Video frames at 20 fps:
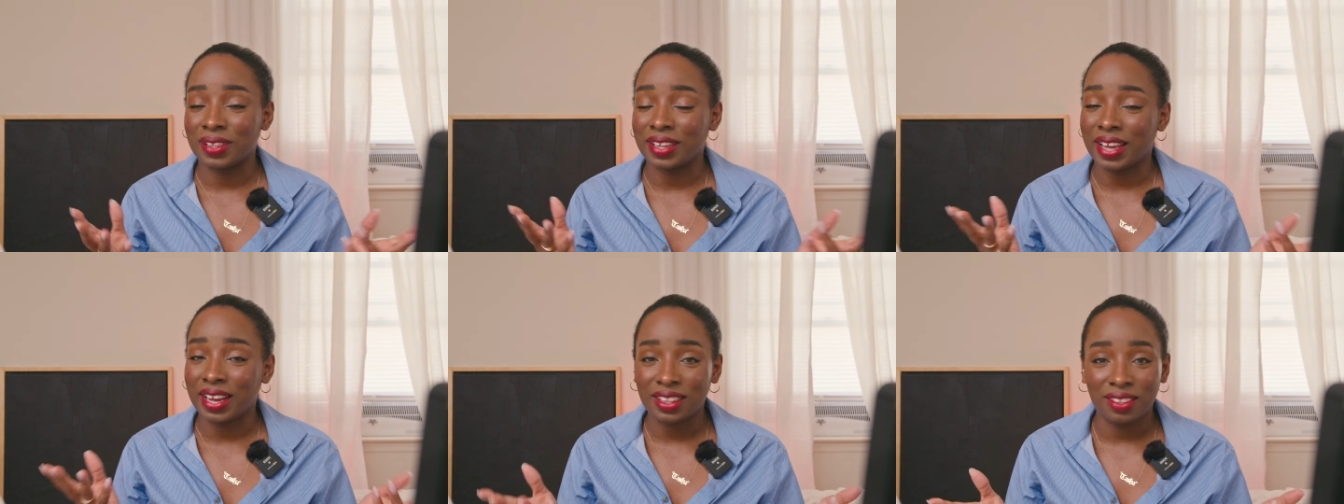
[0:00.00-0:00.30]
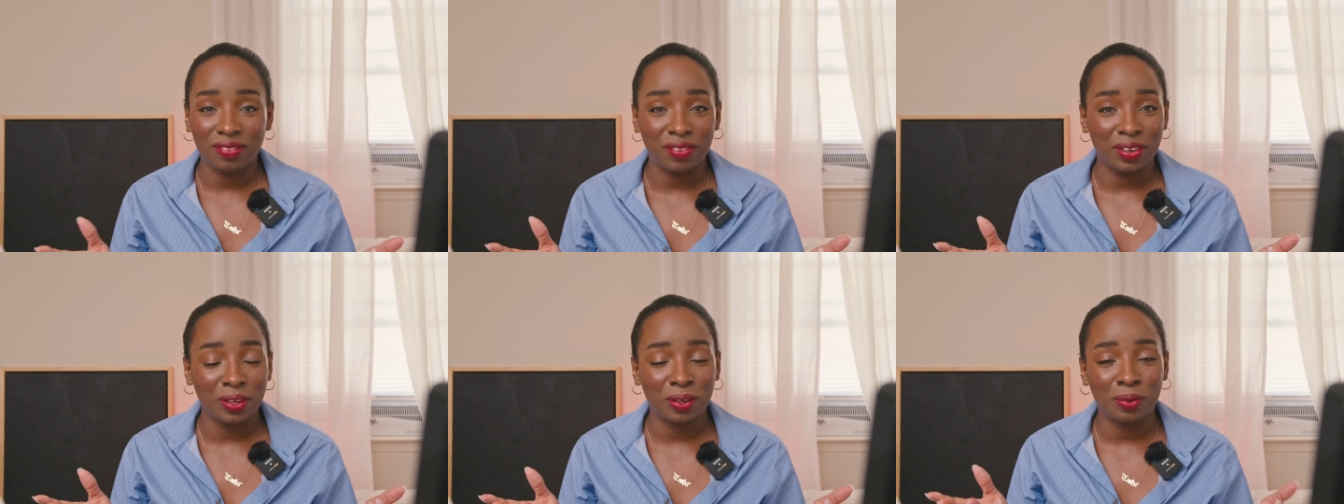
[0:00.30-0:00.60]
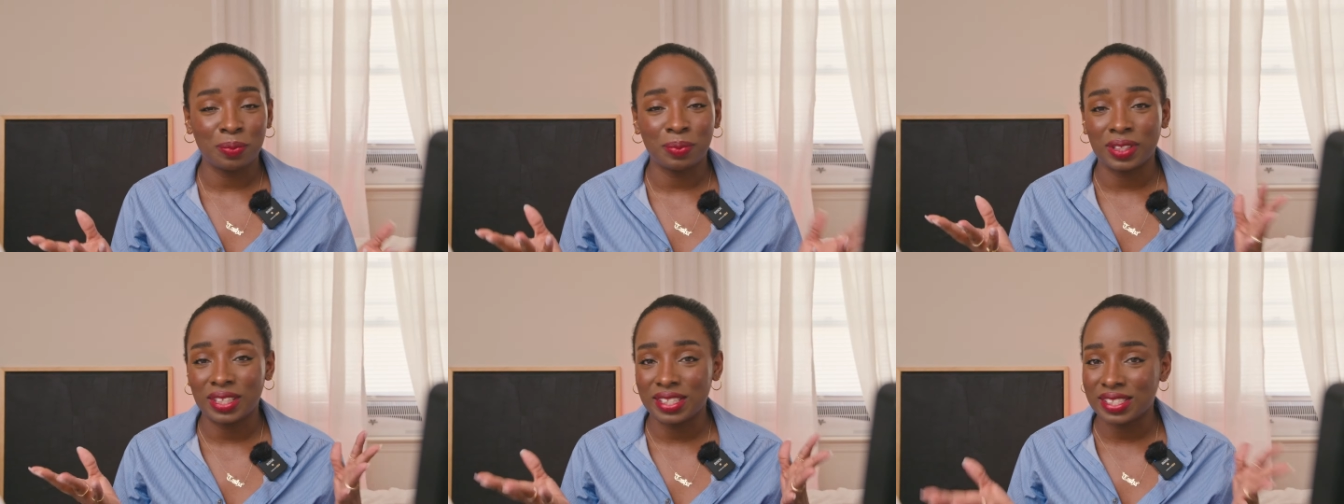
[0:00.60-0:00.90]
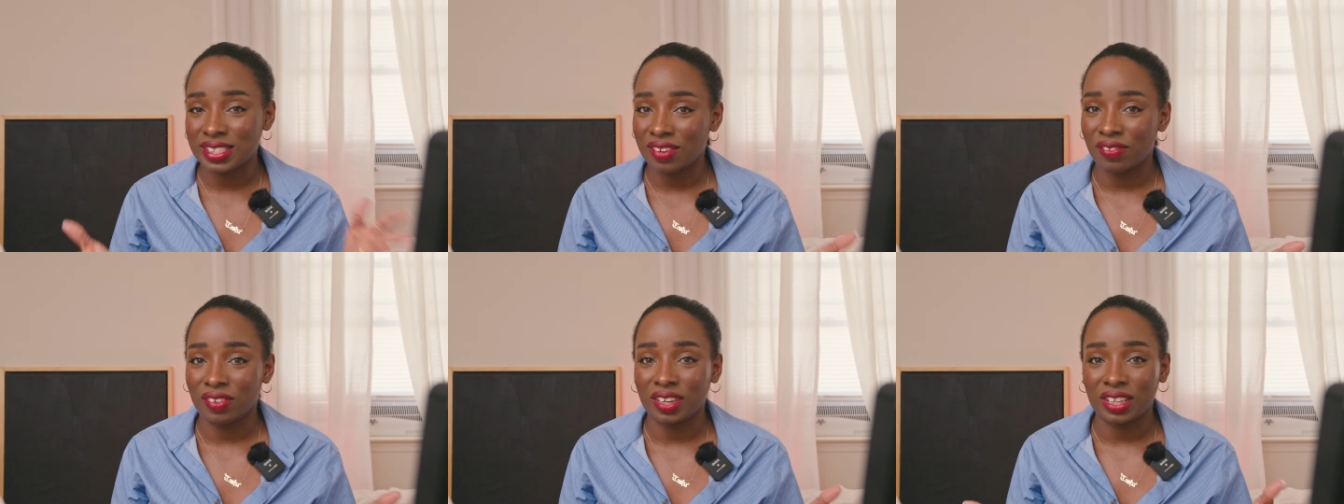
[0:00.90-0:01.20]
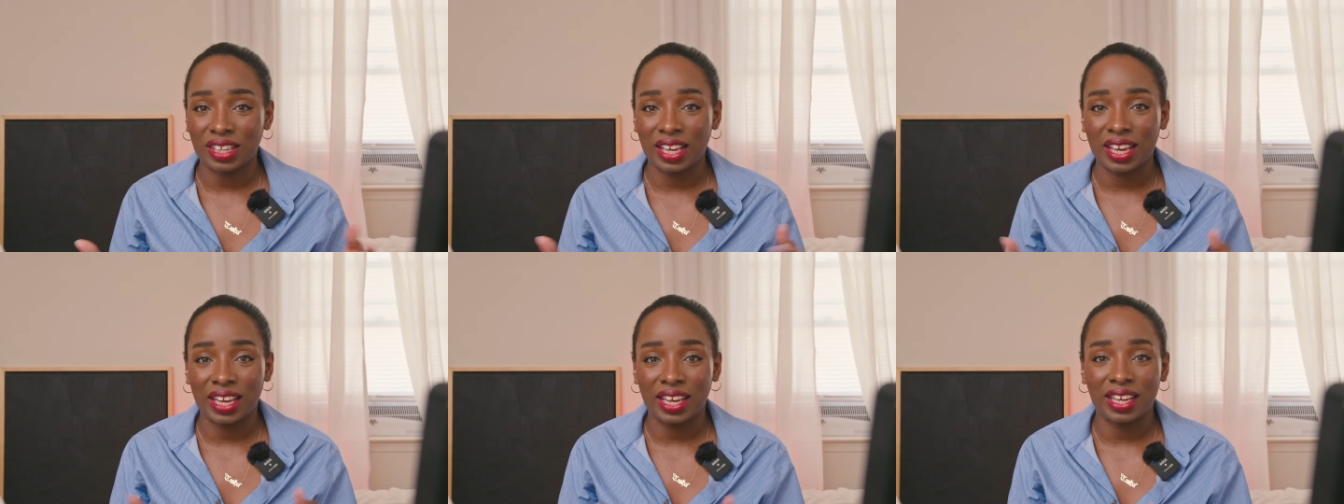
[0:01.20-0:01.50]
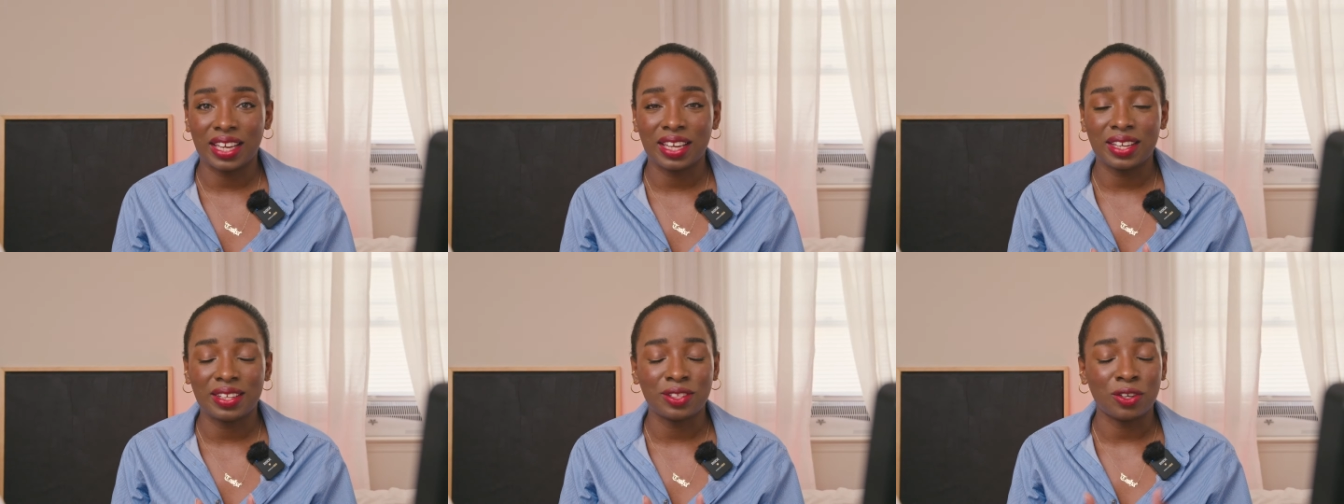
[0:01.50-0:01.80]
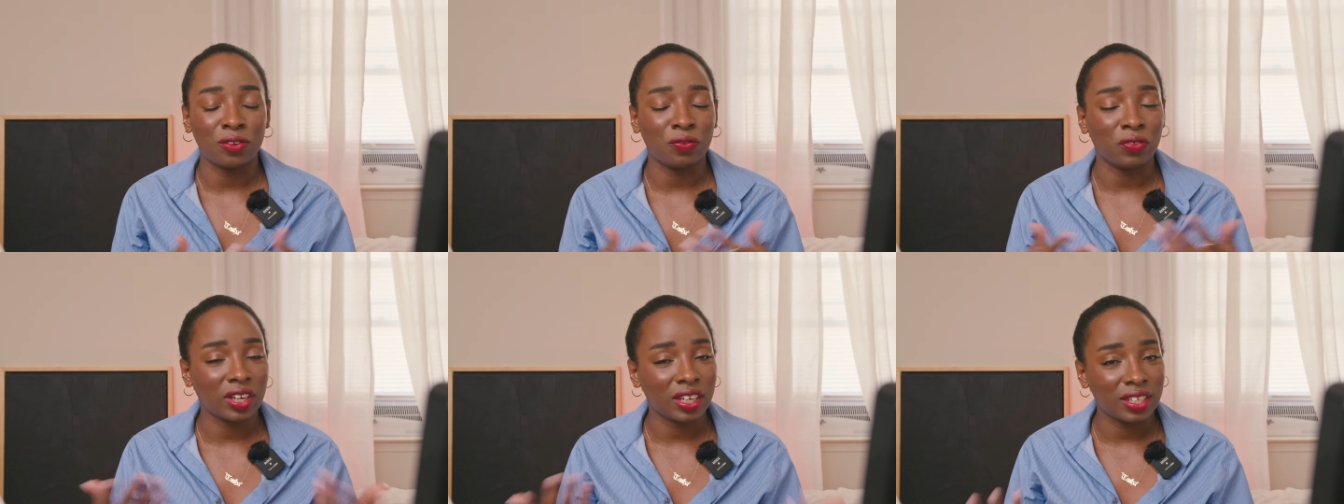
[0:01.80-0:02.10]
like the video, please give it a like.
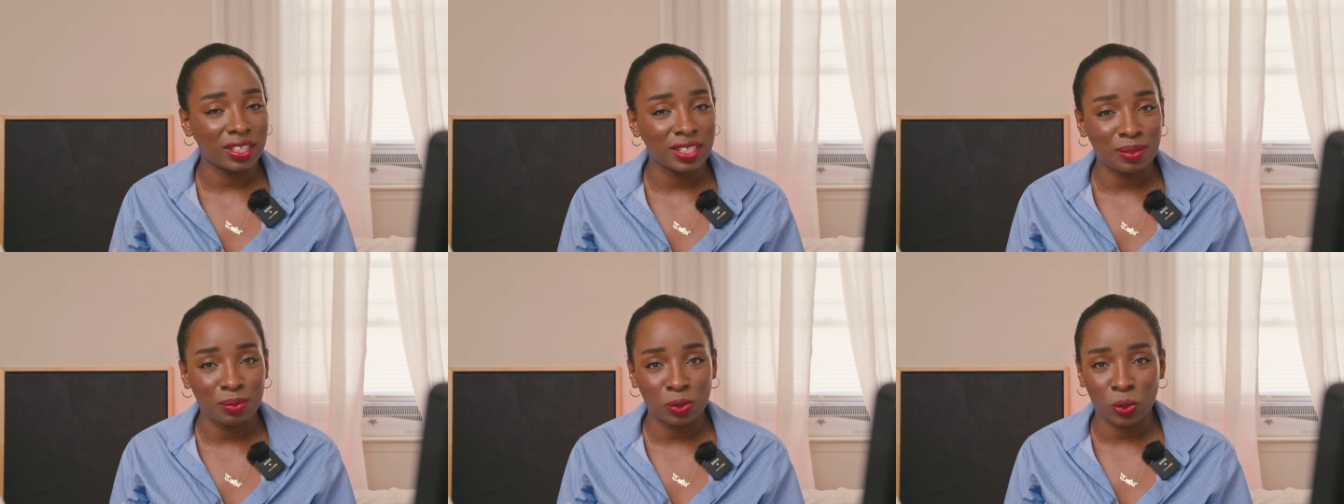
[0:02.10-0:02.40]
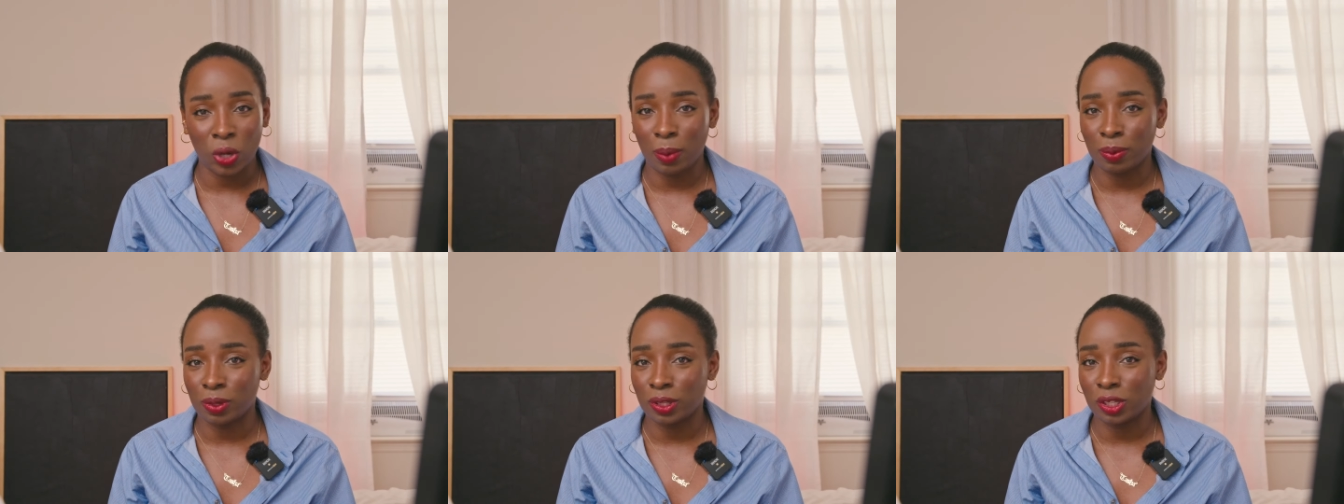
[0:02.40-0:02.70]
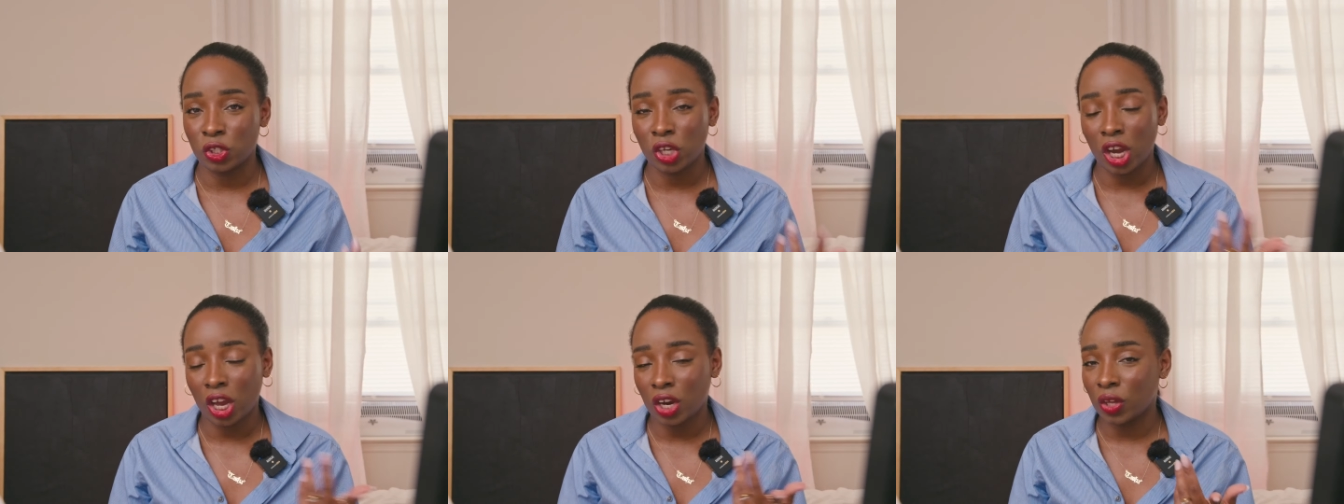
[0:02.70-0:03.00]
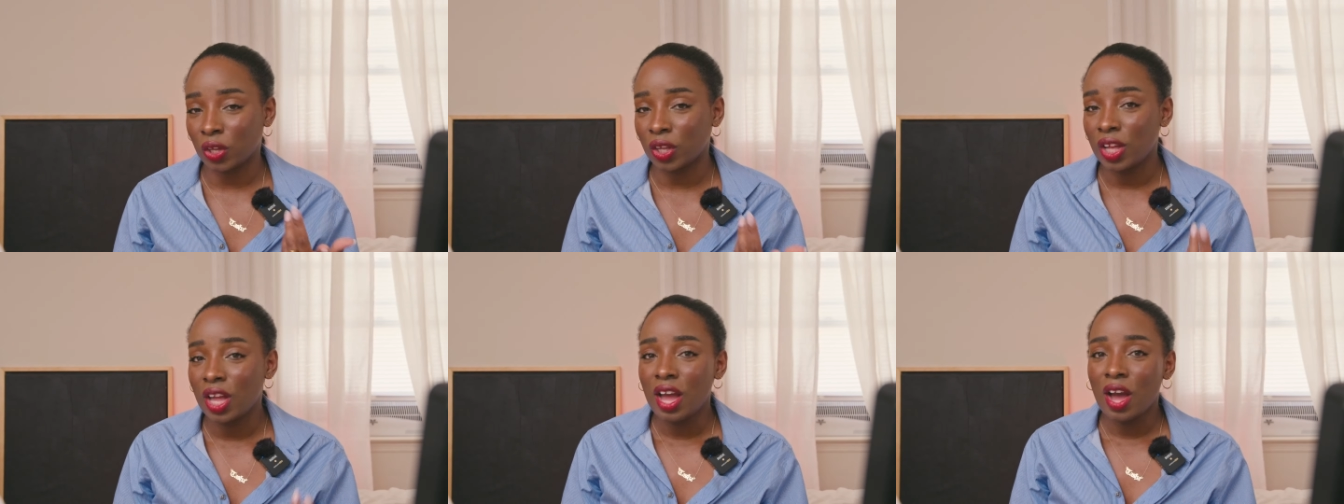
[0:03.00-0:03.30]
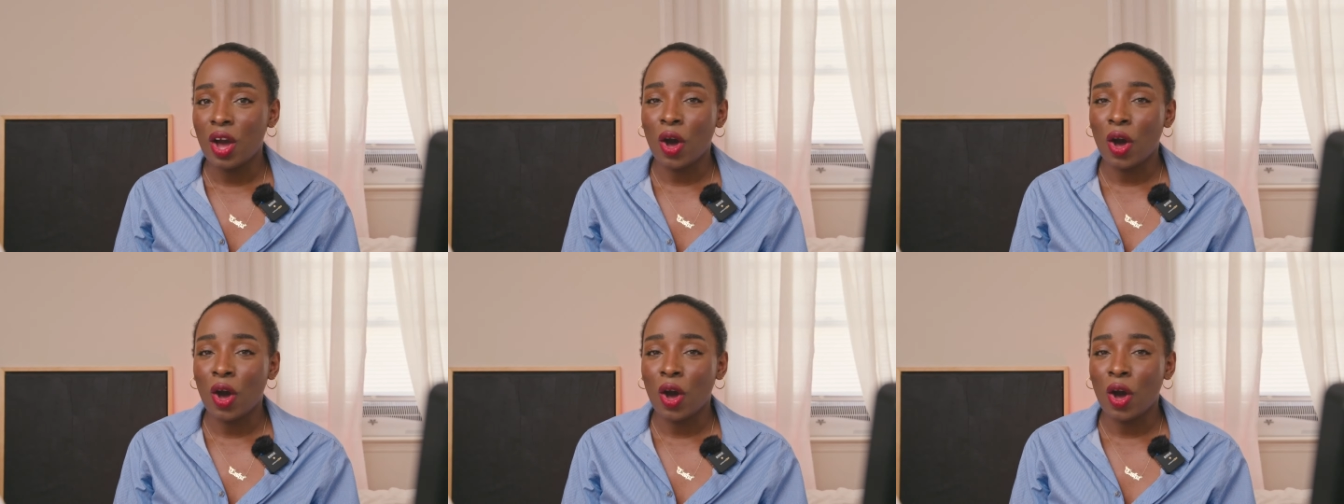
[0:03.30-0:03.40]
Don't forget to subscribe to the channel.